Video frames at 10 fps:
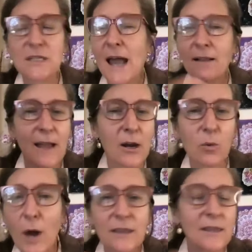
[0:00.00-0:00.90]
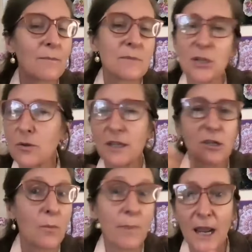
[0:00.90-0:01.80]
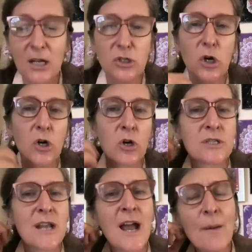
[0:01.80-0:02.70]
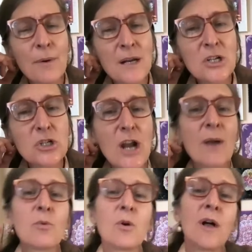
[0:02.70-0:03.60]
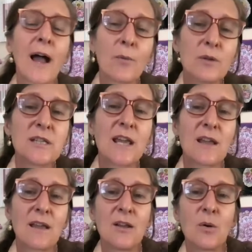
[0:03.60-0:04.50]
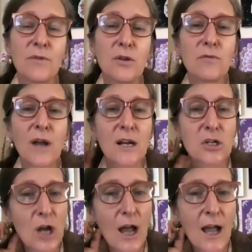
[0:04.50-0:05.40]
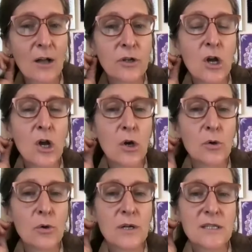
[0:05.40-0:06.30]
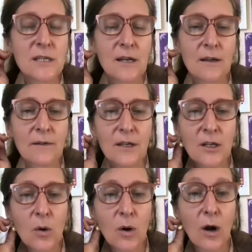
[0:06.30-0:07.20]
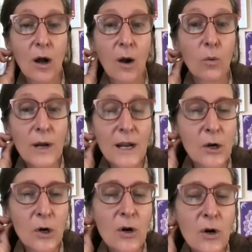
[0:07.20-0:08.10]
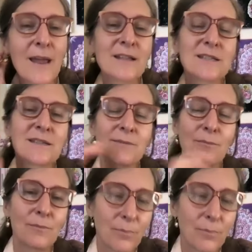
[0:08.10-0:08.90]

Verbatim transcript: exactly how to write them so that they're page turners. But in general, I would say, you know, if you've got a child who is a, you know, a, a reader, that's